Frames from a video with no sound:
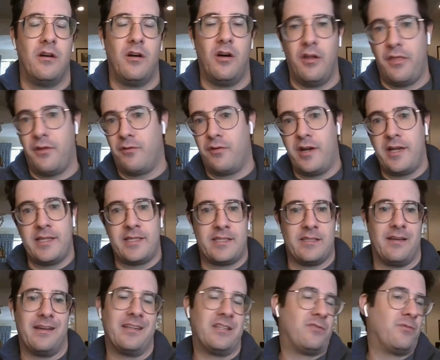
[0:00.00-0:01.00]
on the right
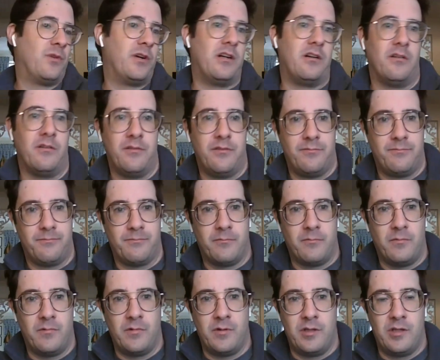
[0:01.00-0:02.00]
side as well.
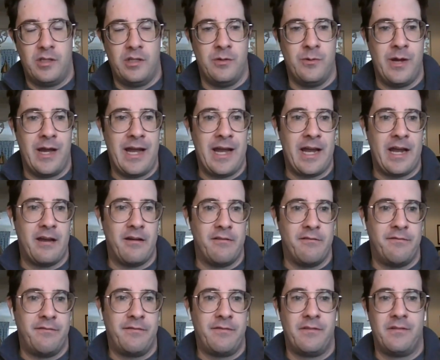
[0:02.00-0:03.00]
You
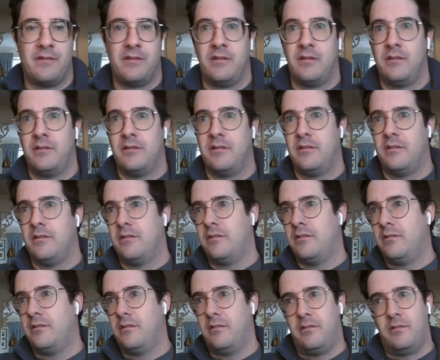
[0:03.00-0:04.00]
have
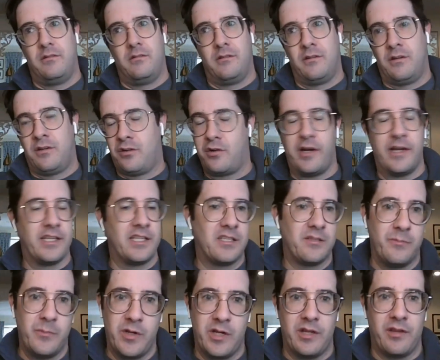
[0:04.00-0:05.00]
Craig
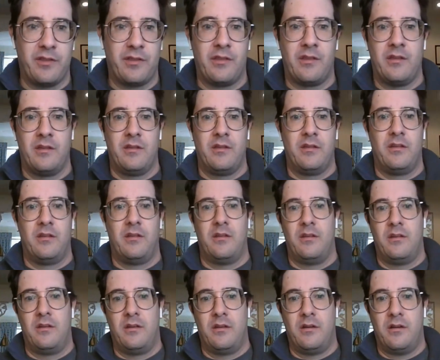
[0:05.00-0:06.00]
Smith,
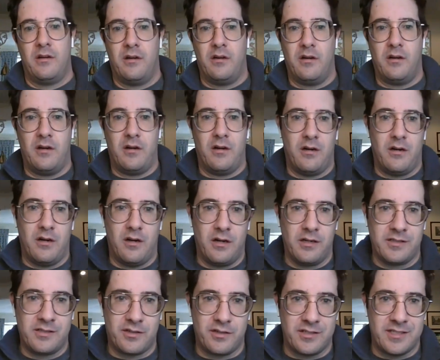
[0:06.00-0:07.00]

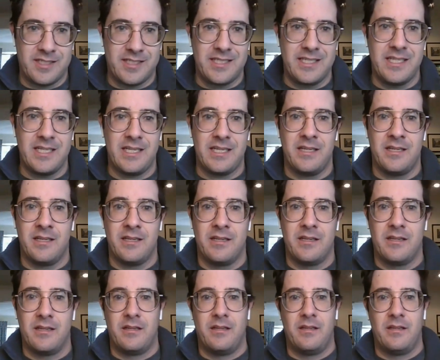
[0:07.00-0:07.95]
Oscar Steen,